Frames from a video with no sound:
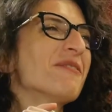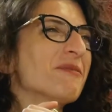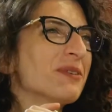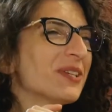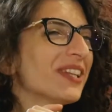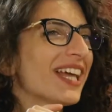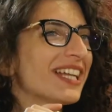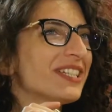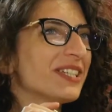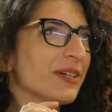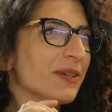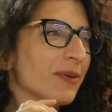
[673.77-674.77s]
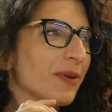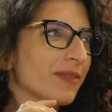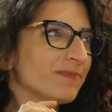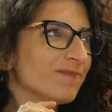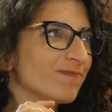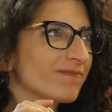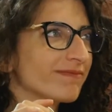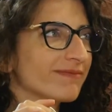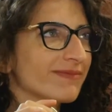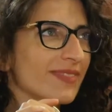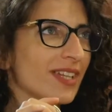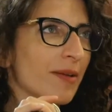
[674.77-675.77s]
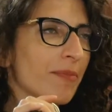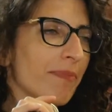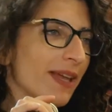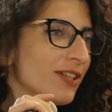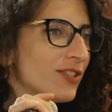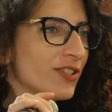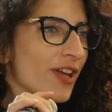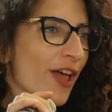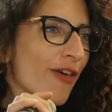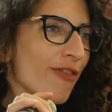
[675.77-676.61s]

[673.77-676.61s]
Would you like to pitch a